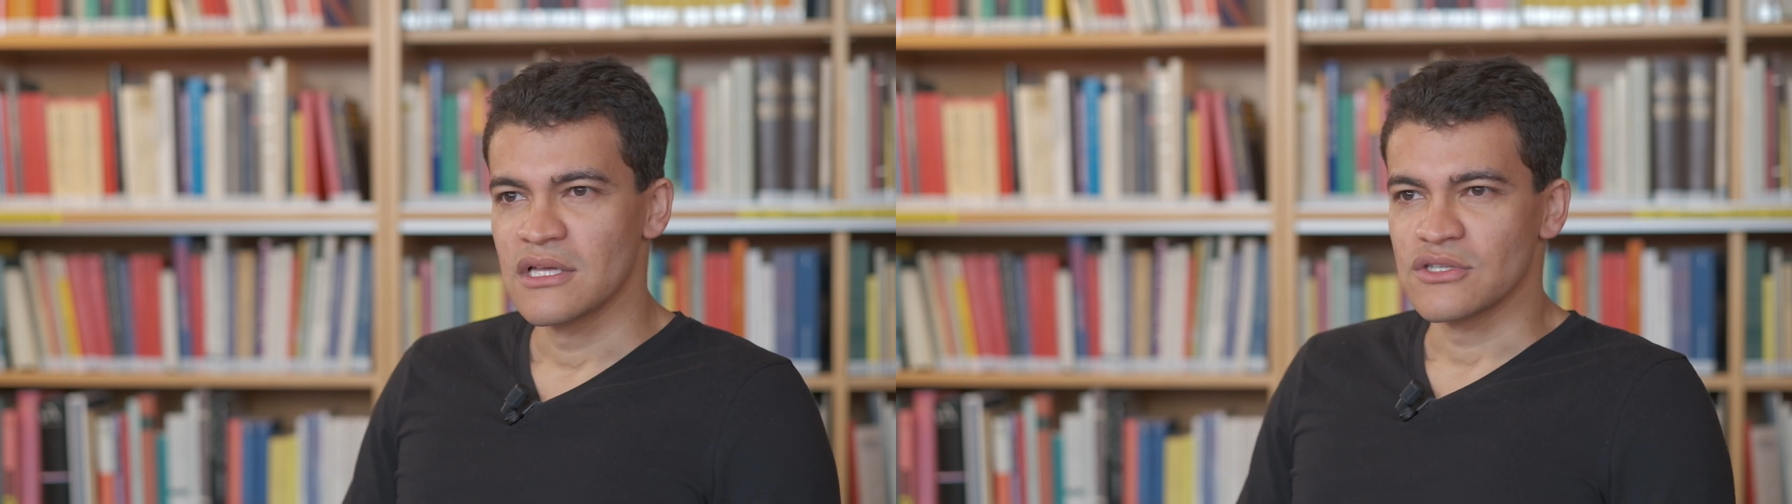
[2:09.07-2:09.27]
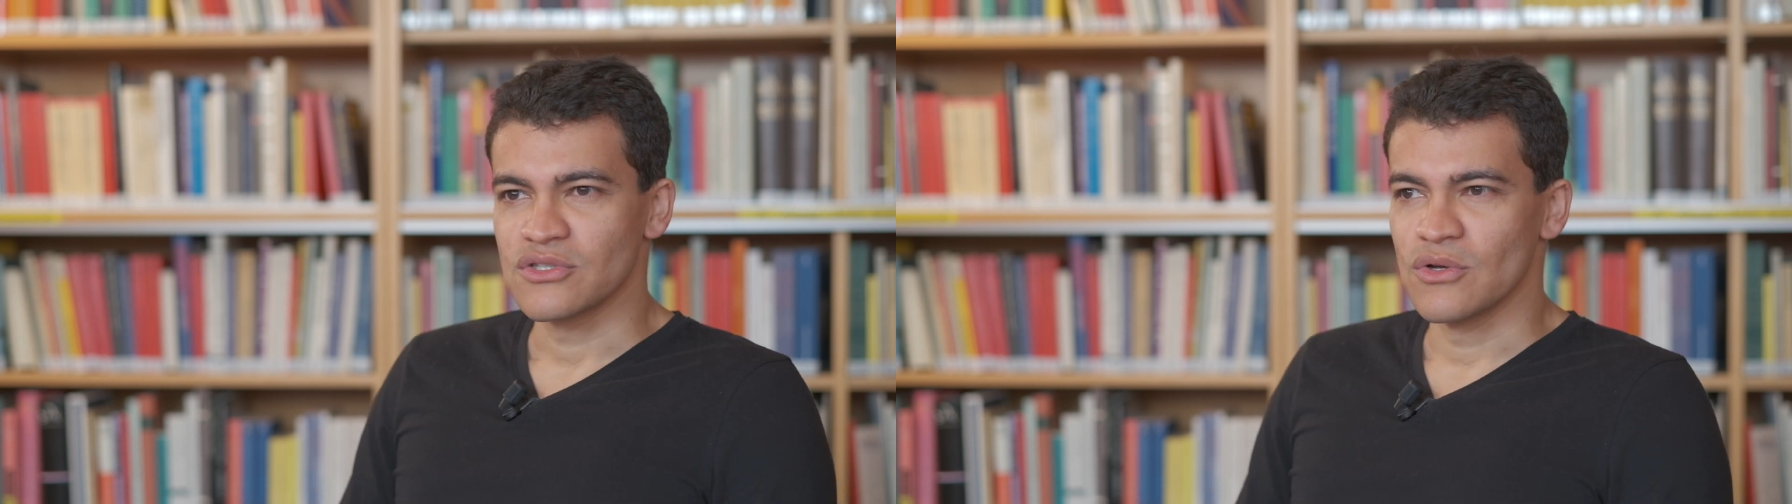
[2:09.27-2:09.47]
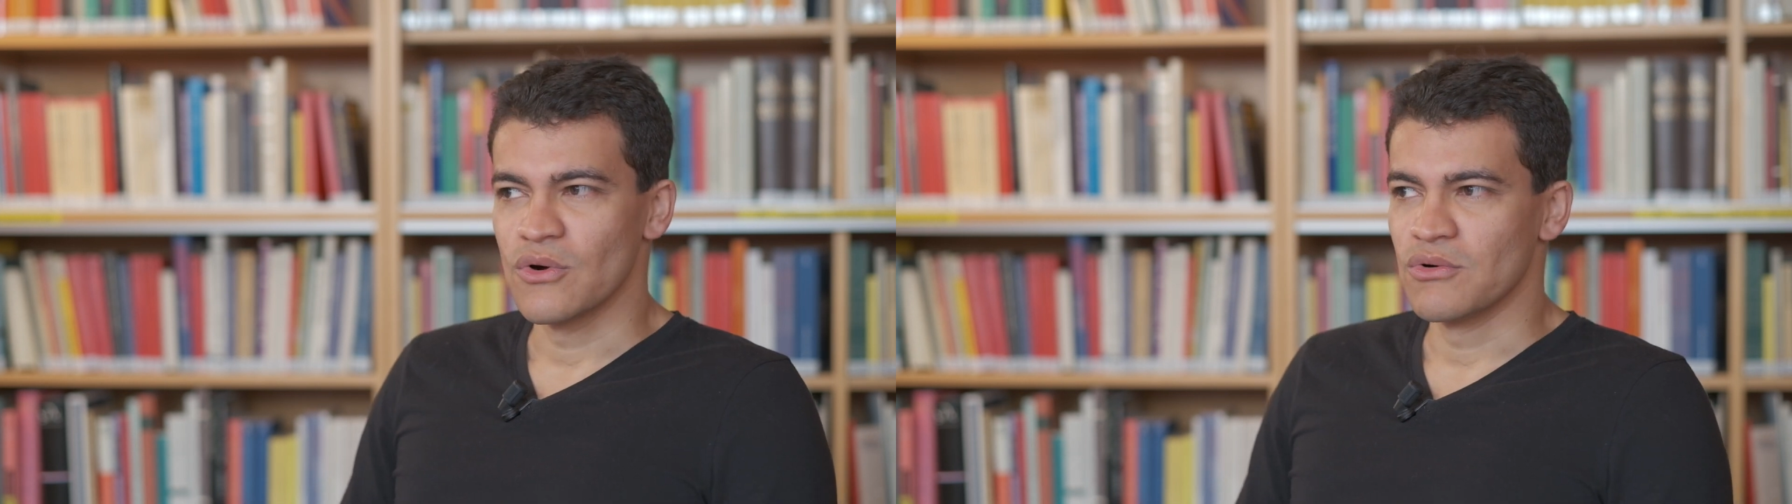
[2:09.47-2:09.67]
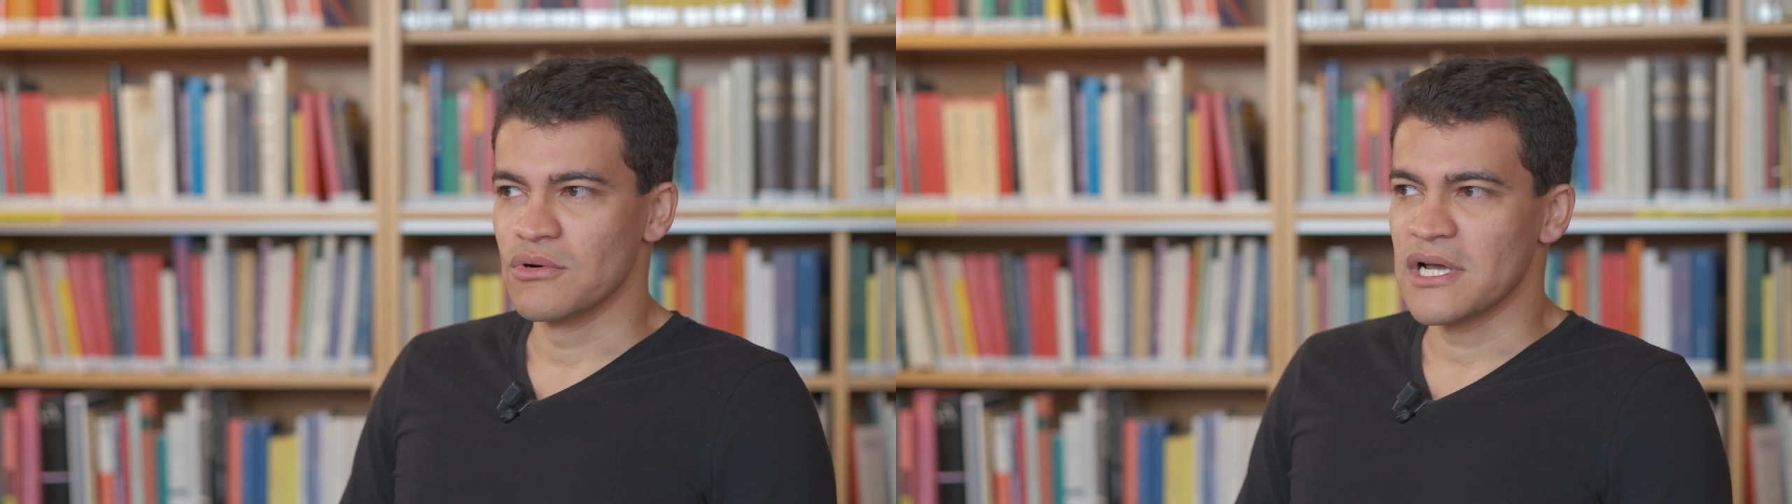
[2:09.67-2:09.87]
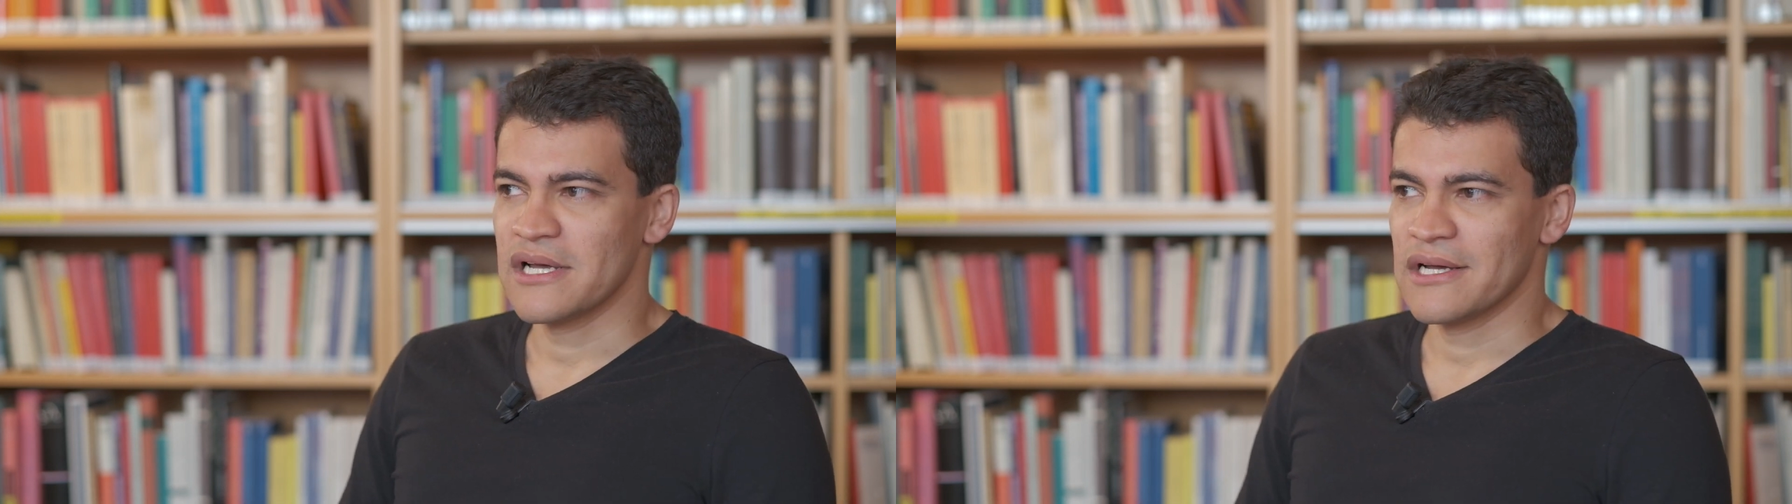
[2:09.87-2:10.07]

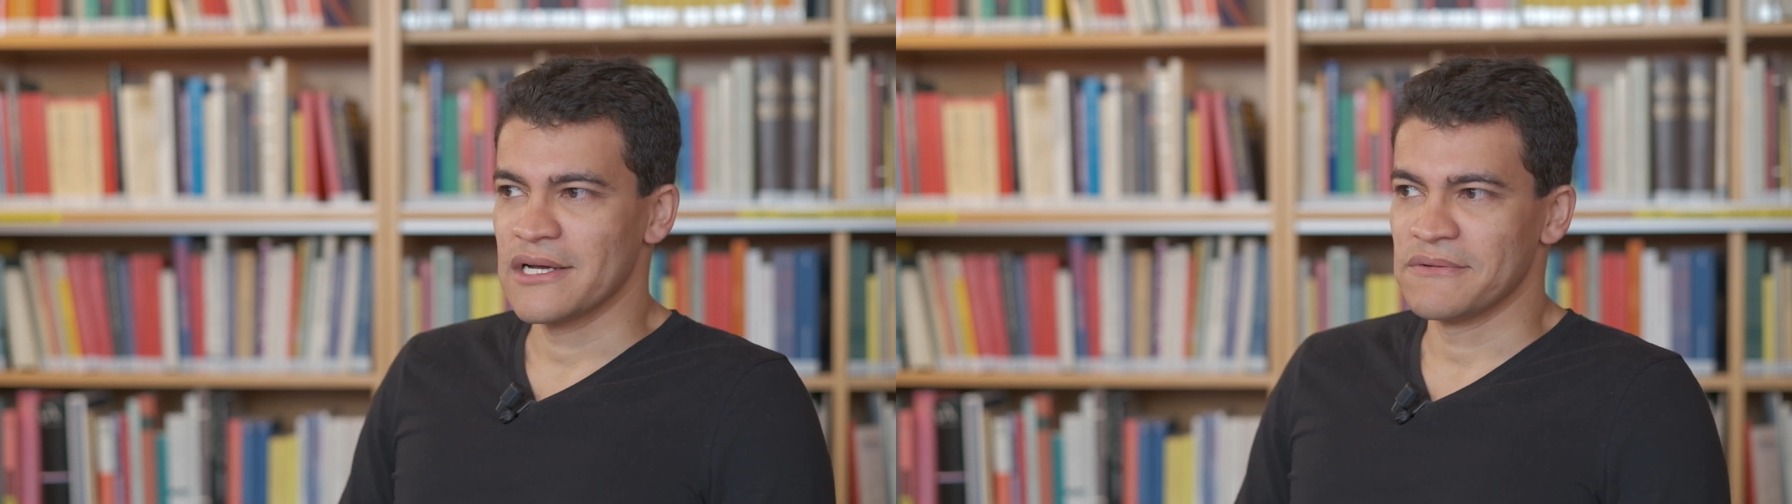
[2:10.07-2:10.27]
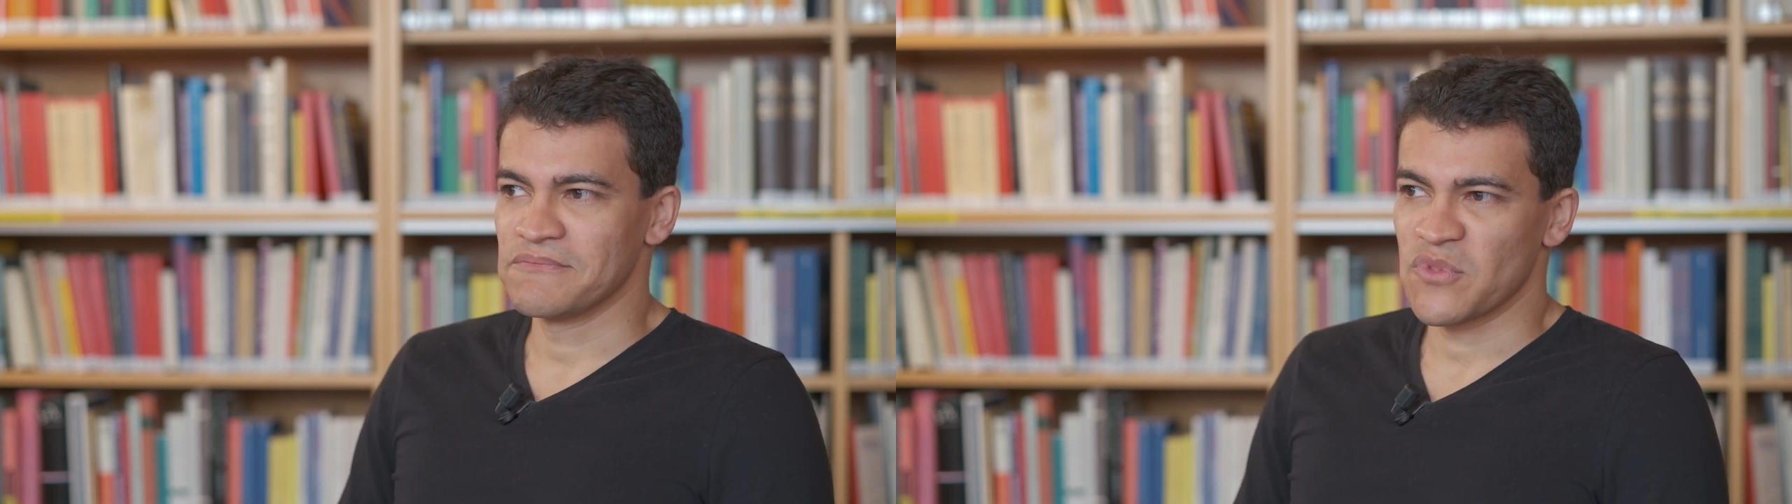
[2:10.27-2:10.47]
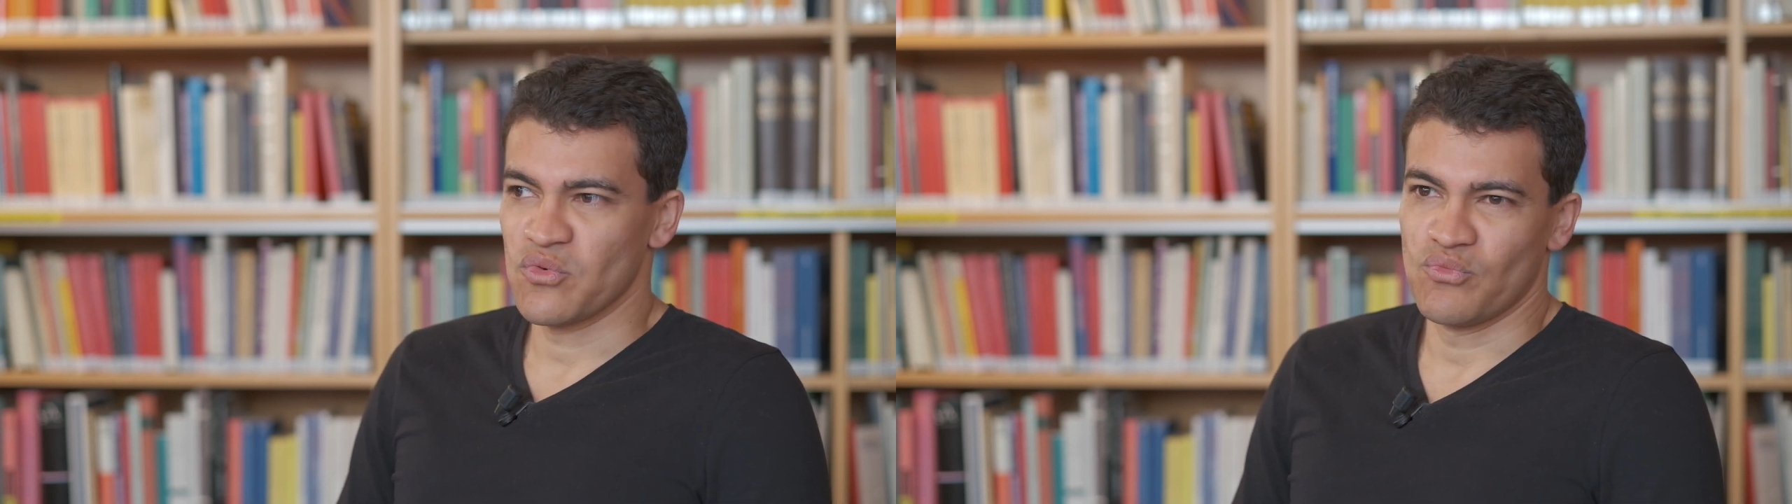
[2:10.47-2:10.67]
So